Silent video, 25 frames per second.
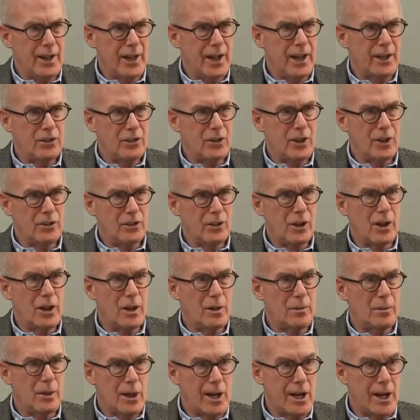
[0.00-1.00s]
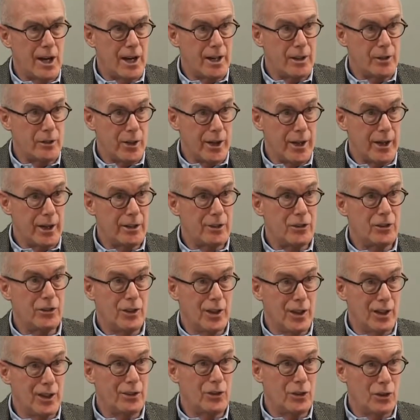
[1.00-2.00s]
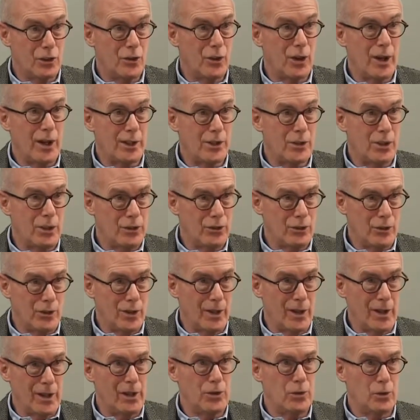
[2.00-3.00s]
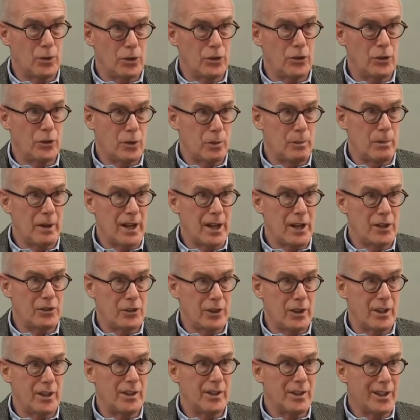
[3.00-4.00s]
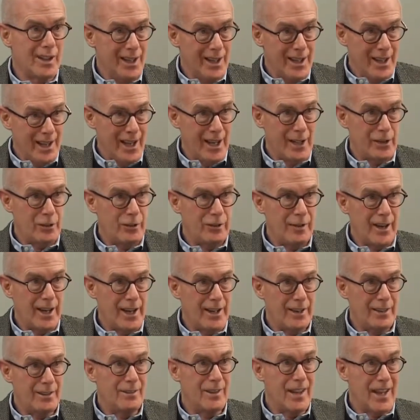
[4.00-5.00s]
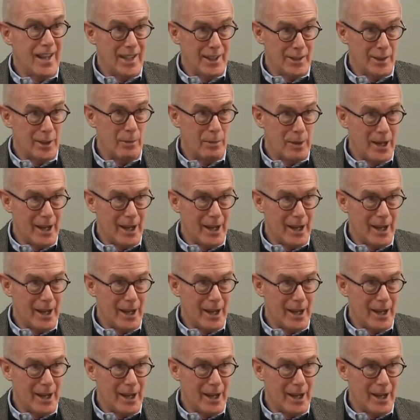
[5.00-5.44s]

excess carbohydrates into triglycerides, which are deposited as fat in the